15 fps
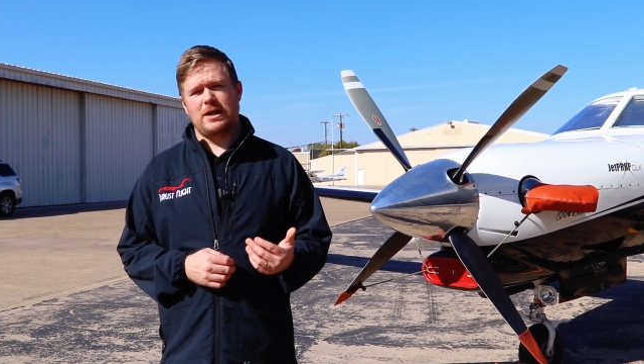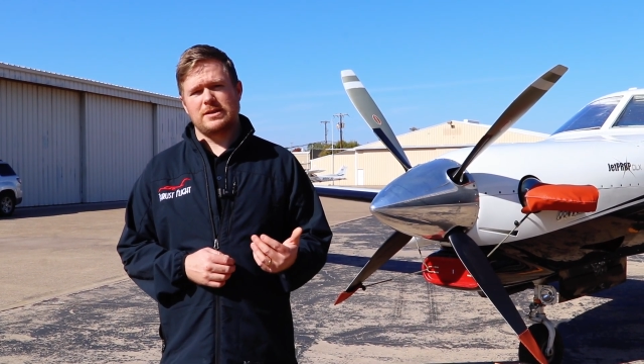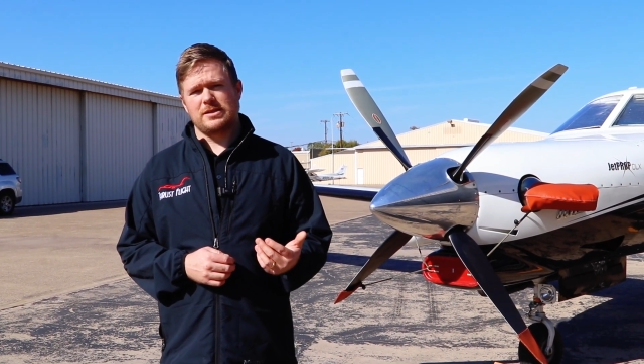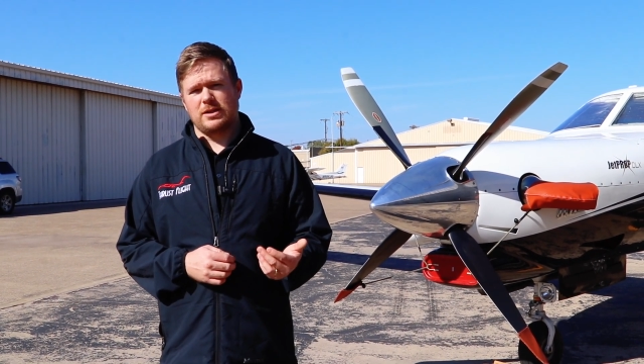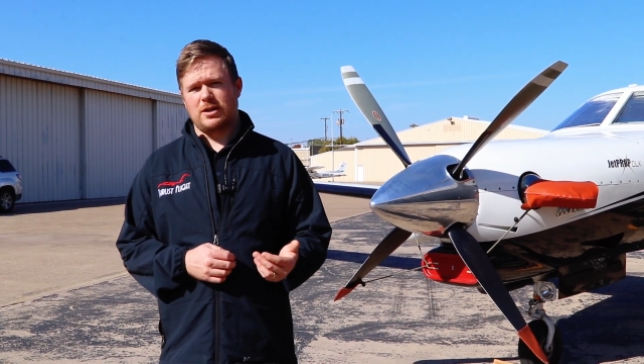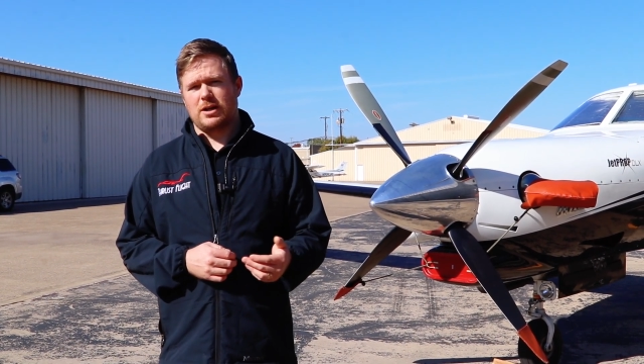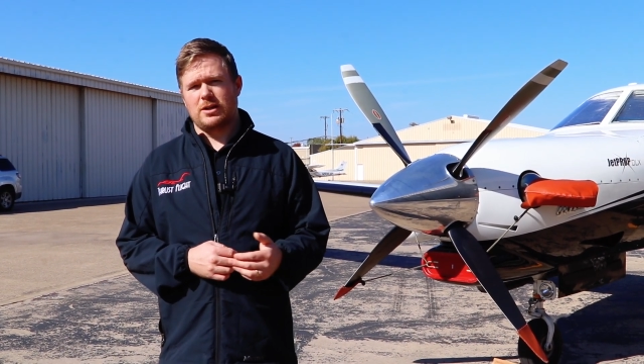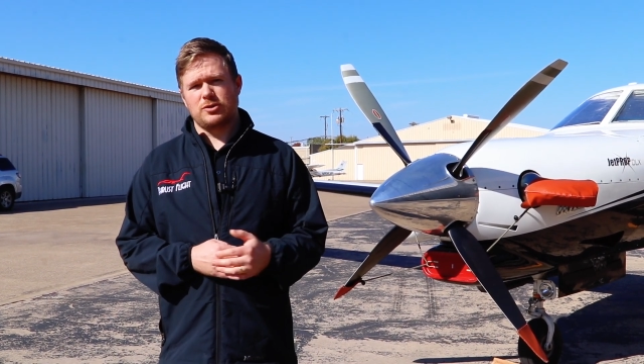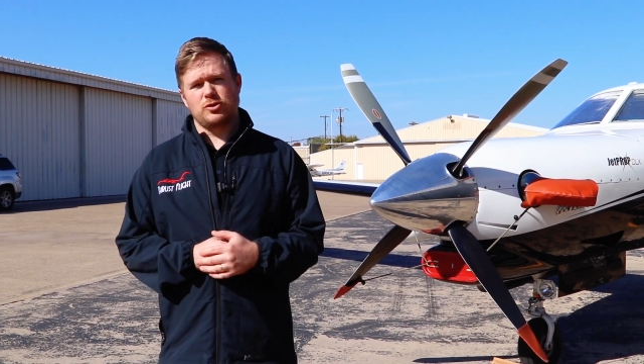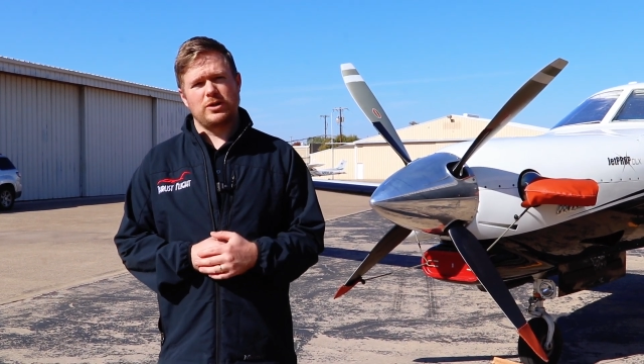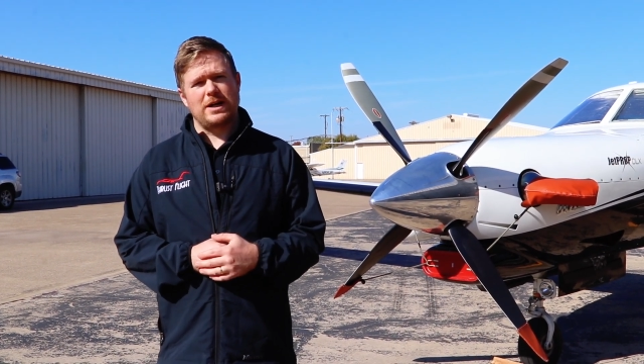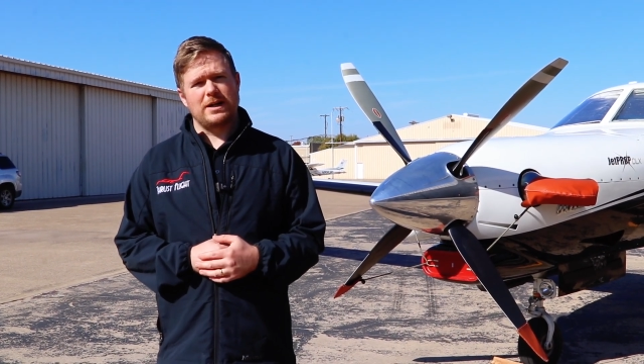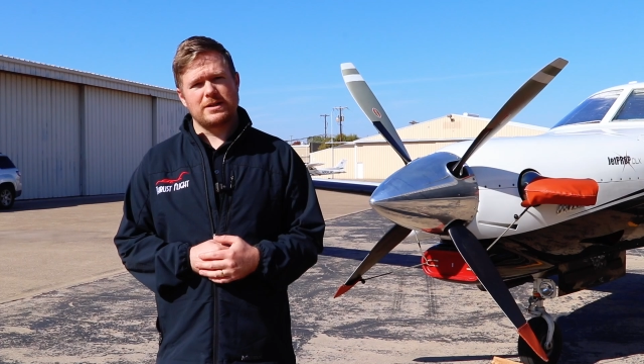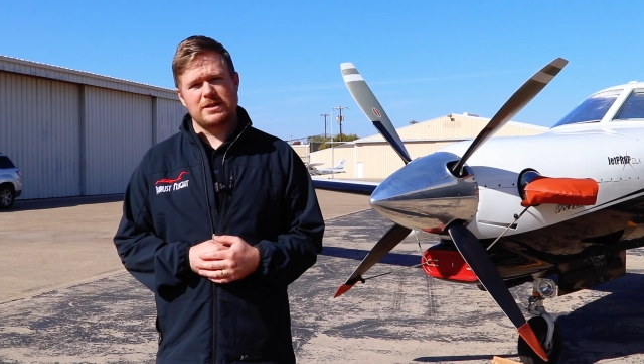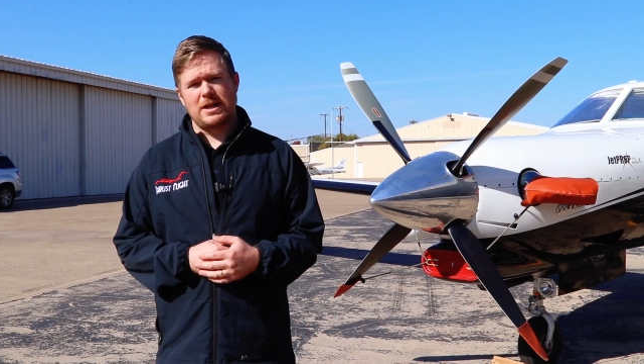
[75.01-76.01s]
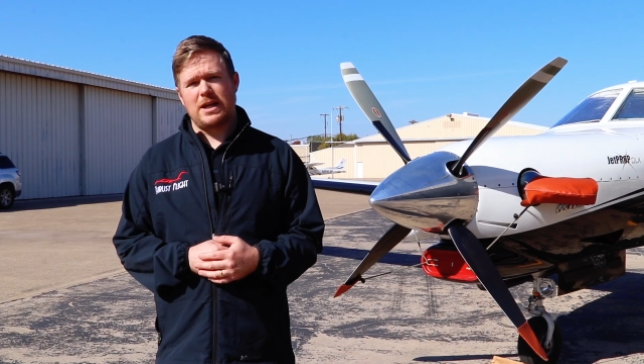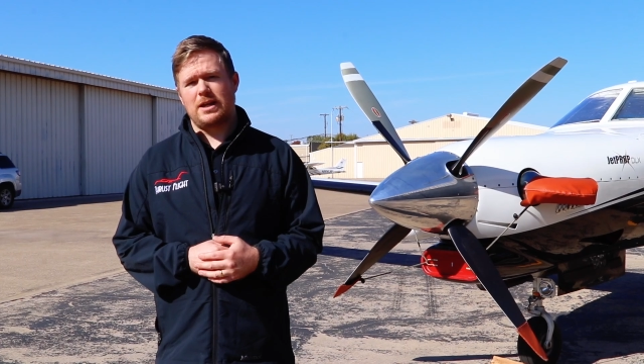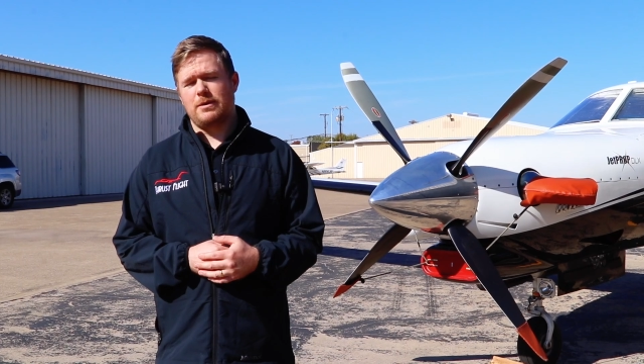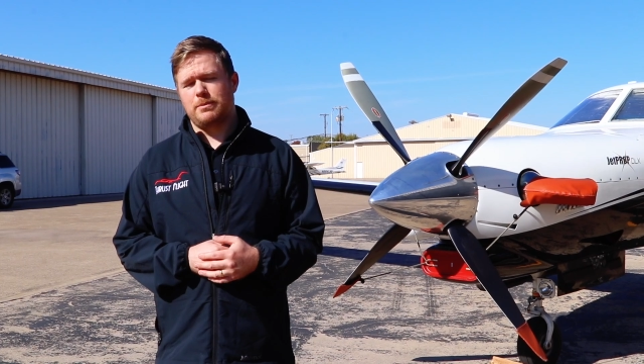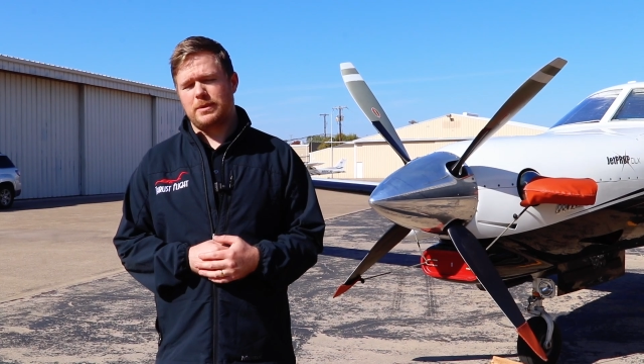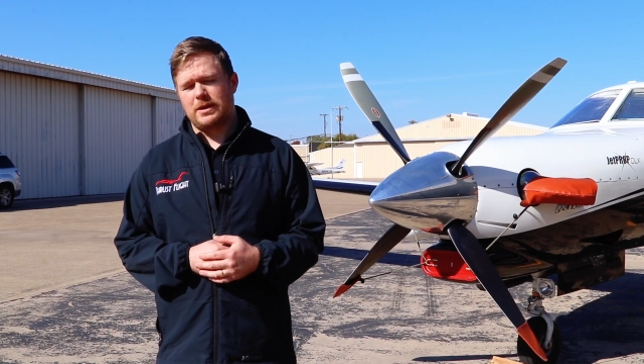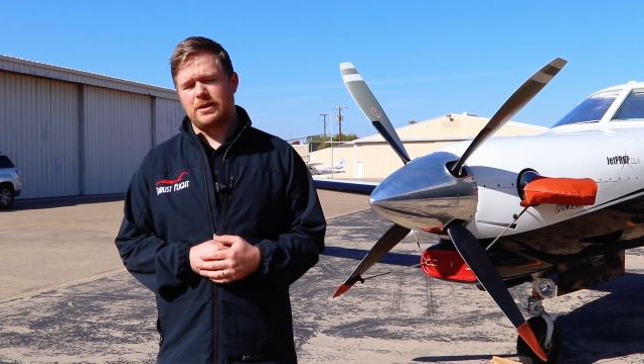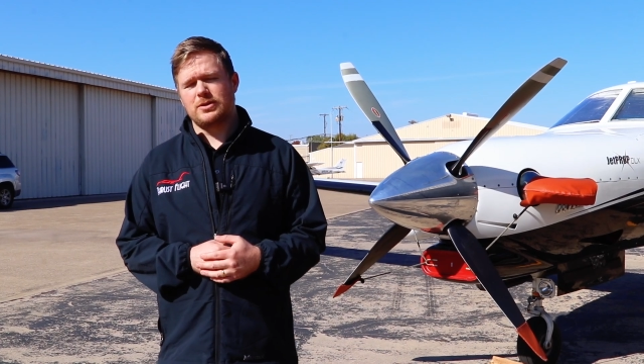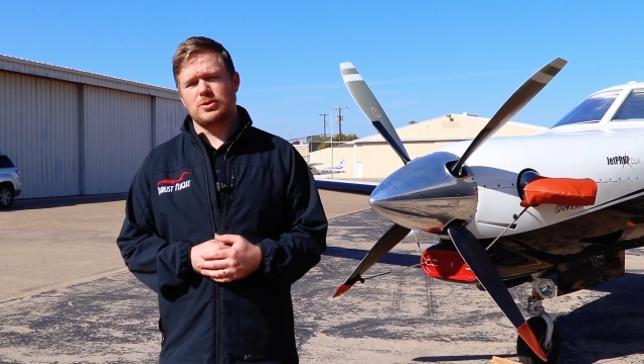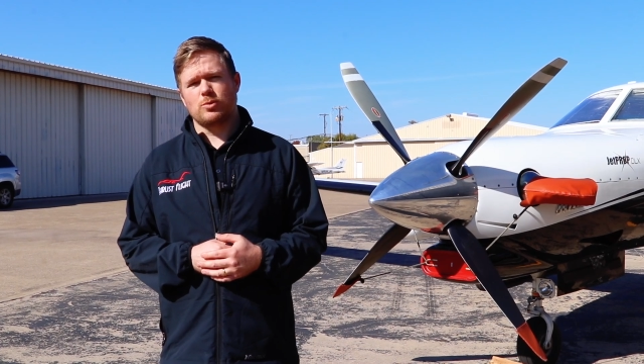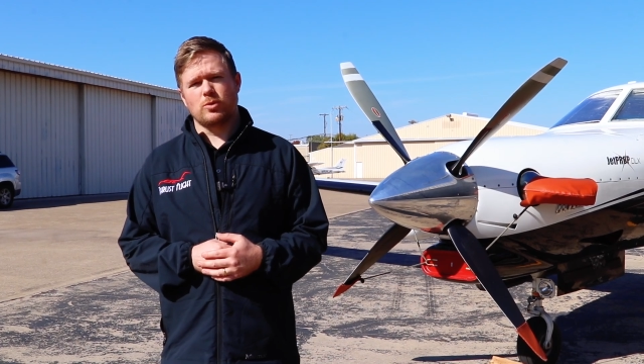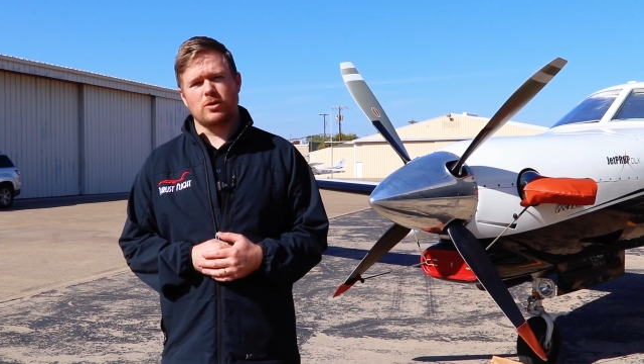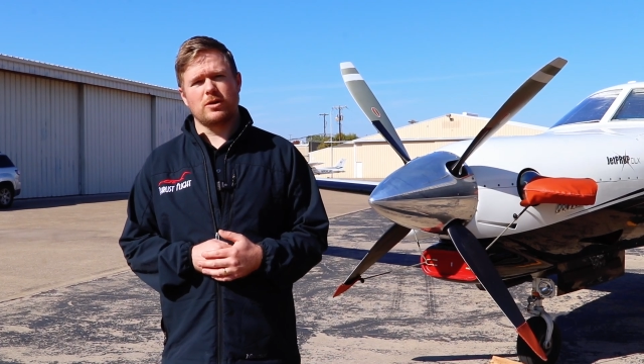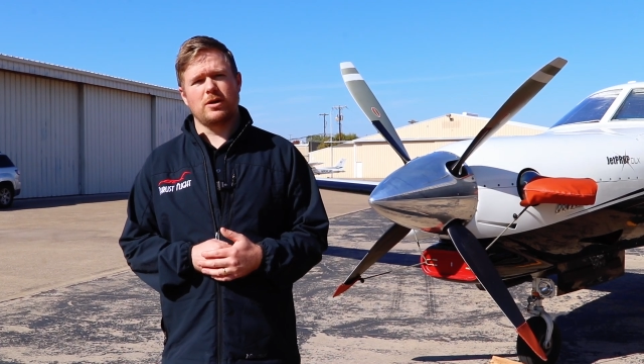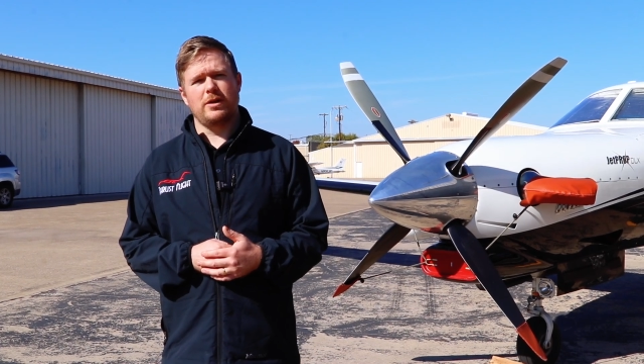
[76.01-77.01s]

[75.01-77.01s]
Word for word: as a contract A and P to work